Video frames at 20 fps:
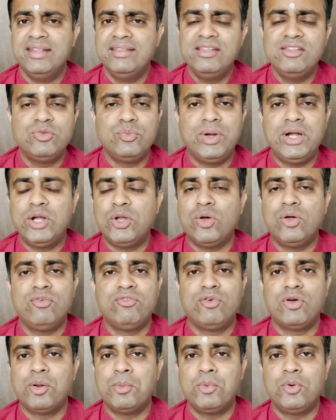This went on
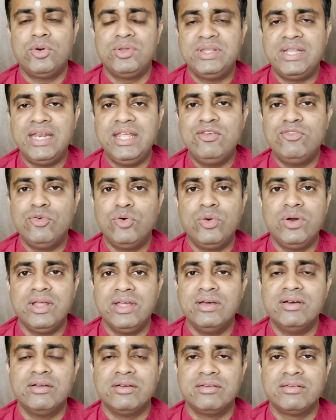for about 3-4
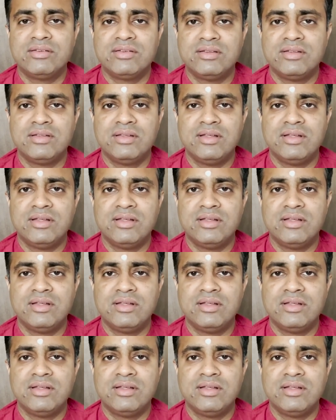years.